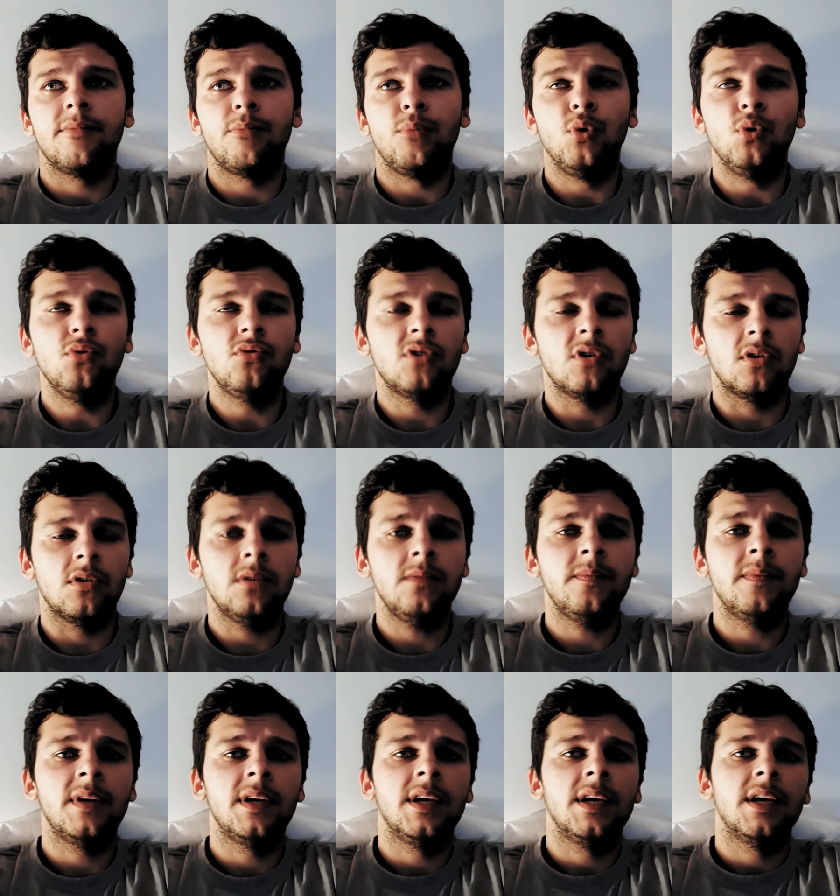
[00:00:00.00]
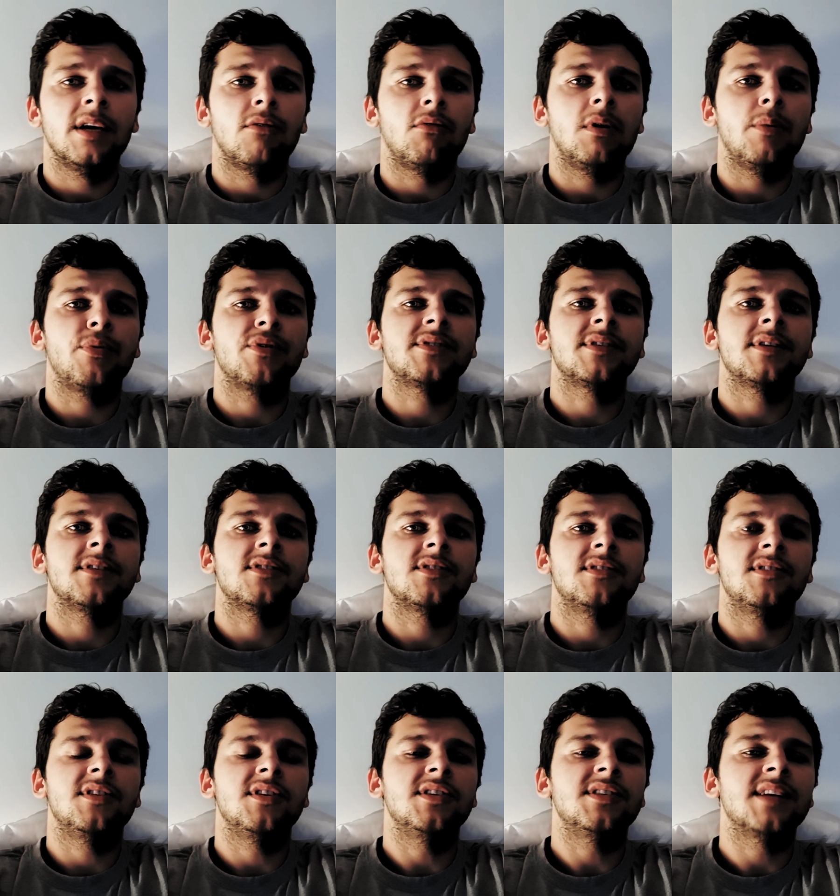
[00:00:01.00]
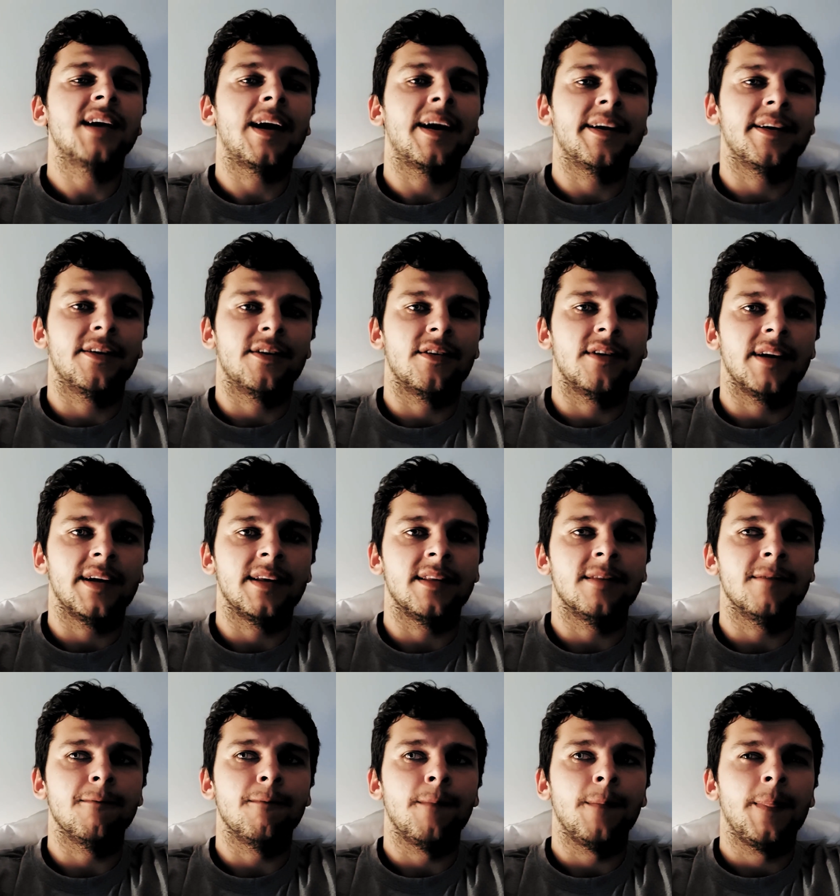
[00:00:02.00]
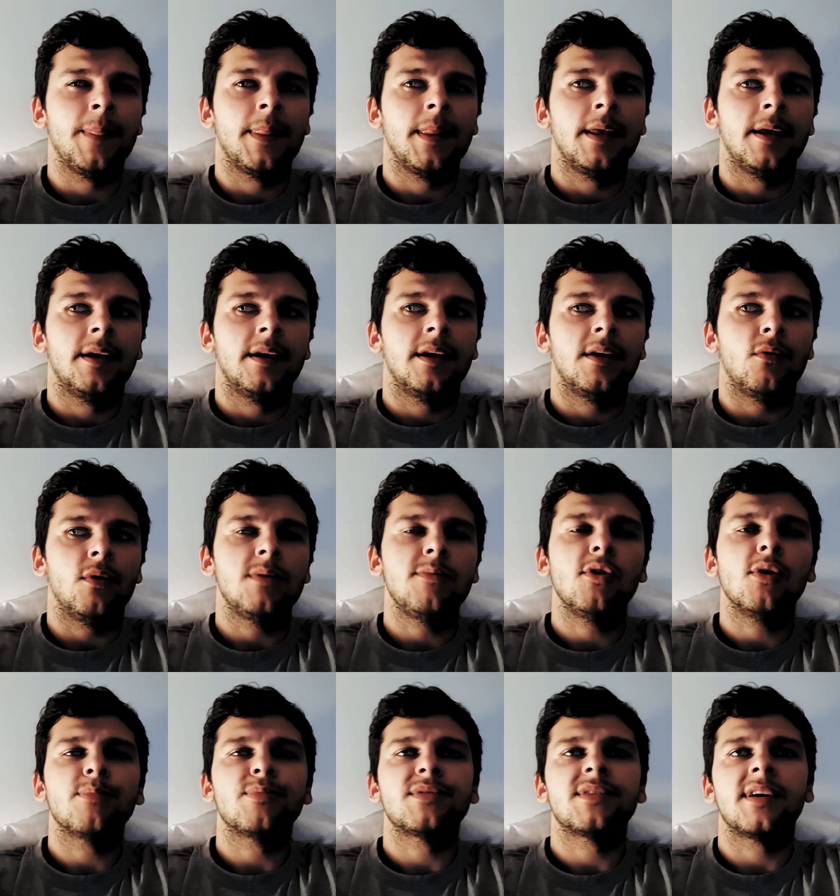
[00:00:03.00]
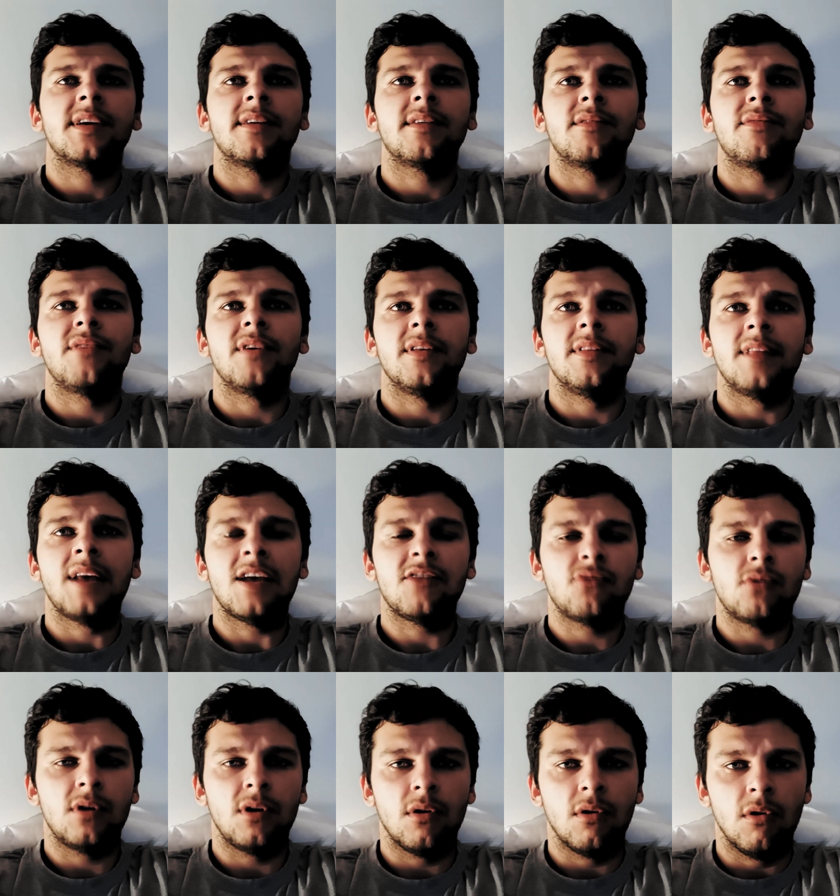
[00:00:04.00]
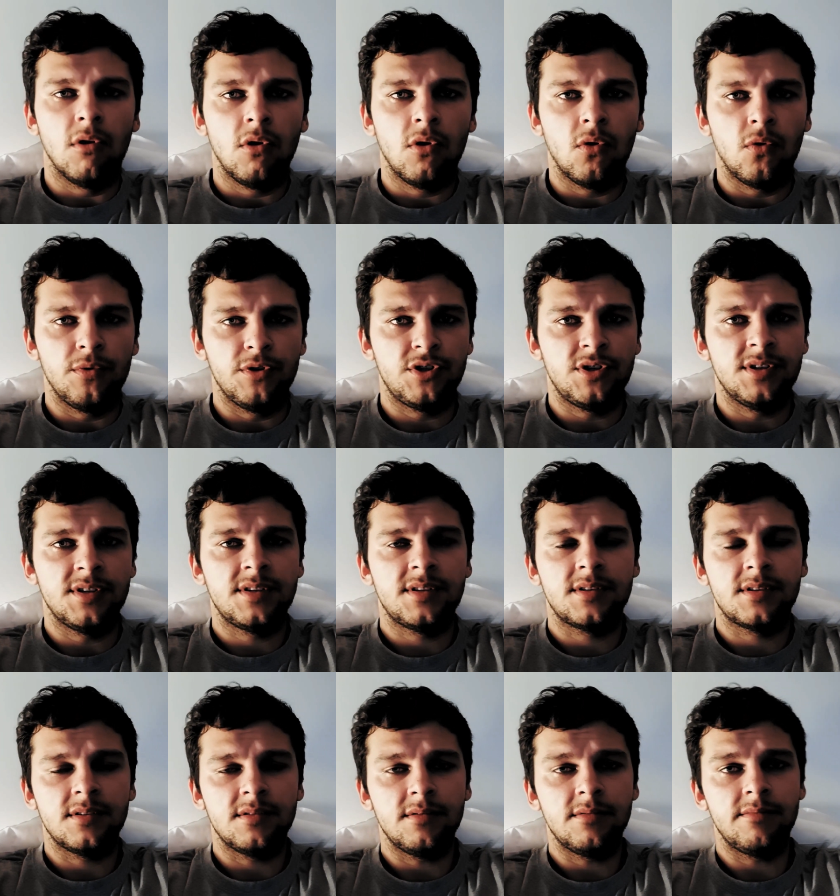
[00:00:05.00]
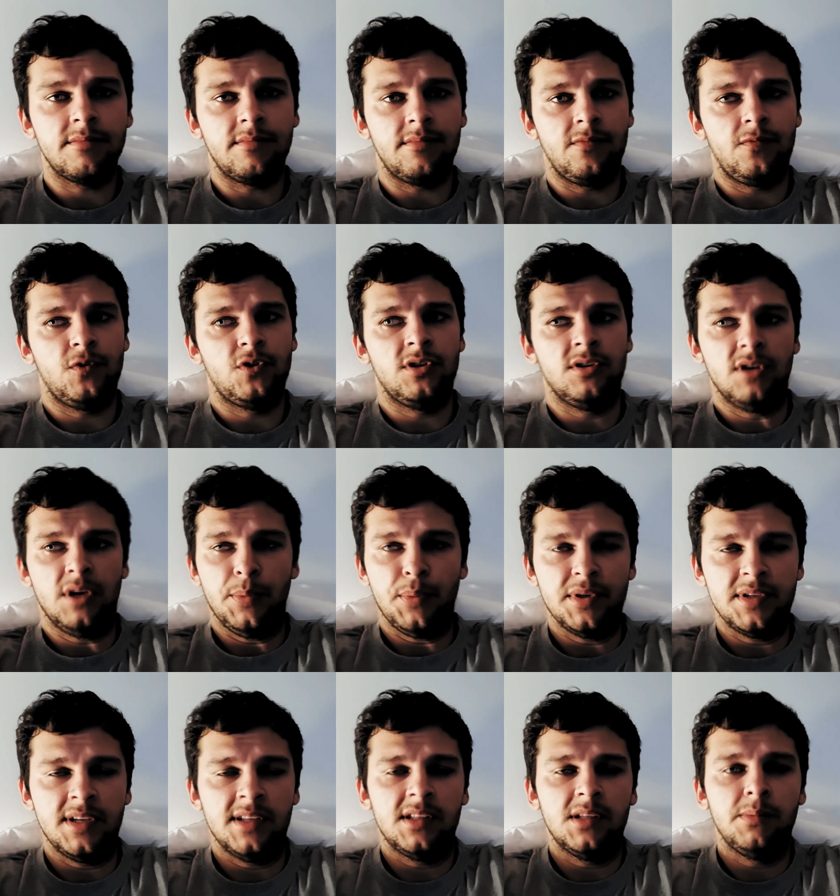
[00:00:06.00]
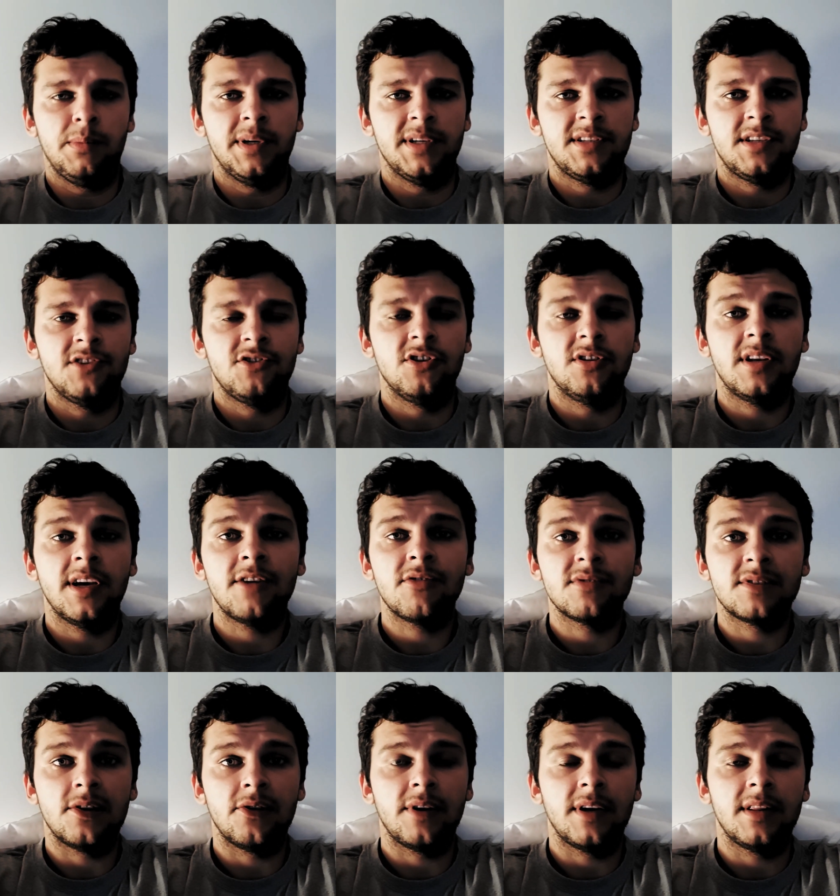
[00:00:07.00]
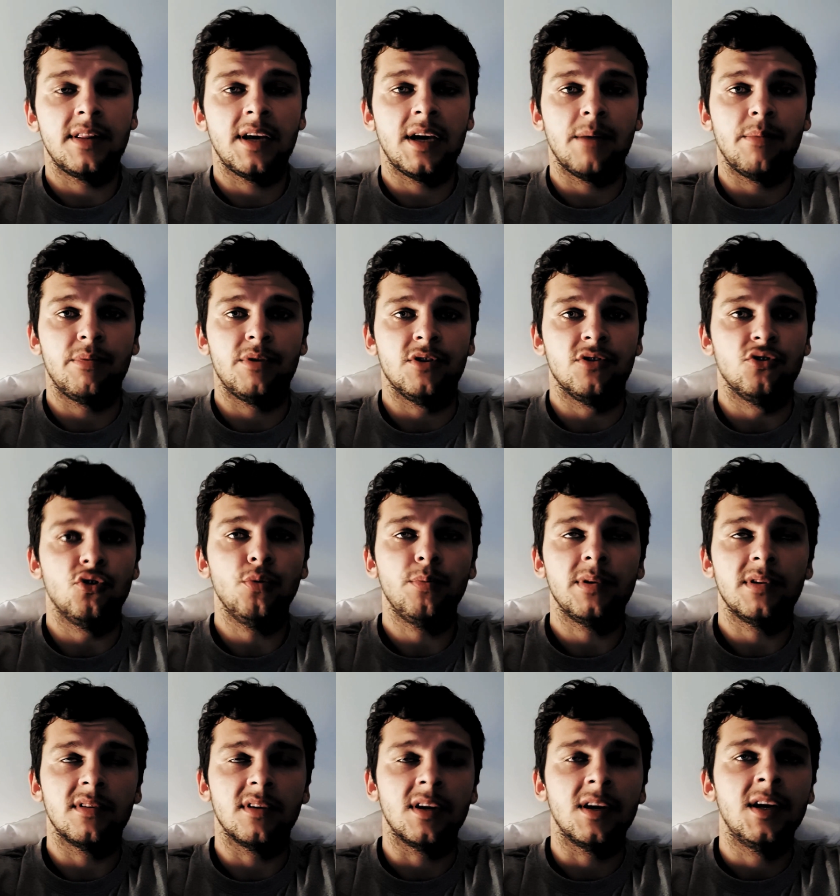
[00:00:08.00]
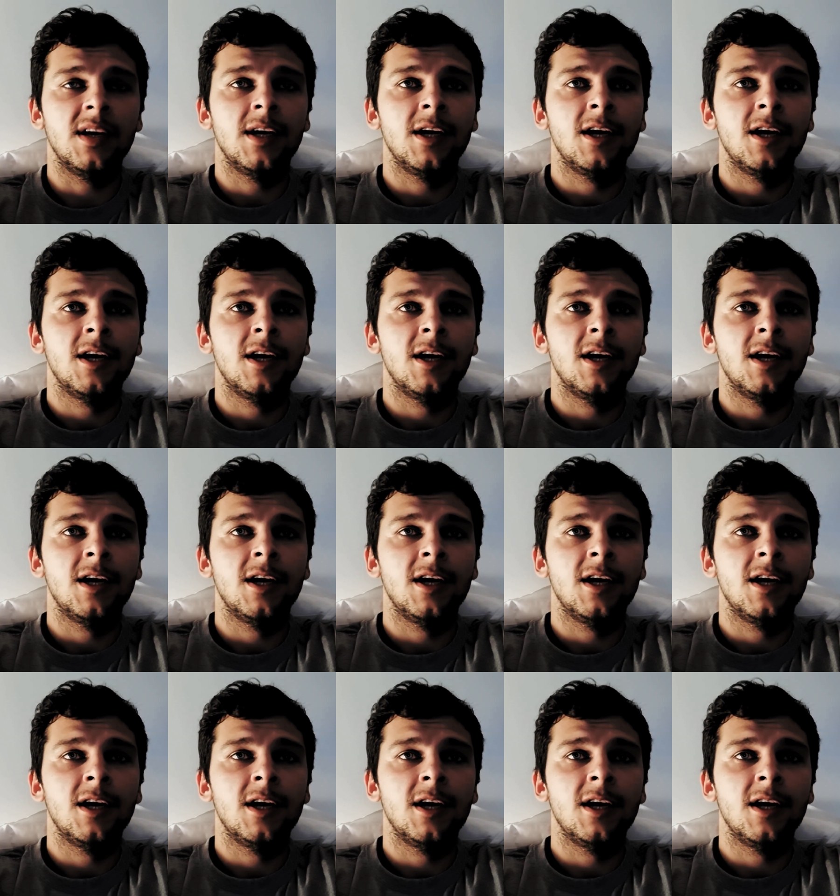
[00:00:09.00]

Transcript: Pluto represents desire, and when we observe a natural law which is represented by Sagittarius archetype in Jupiter,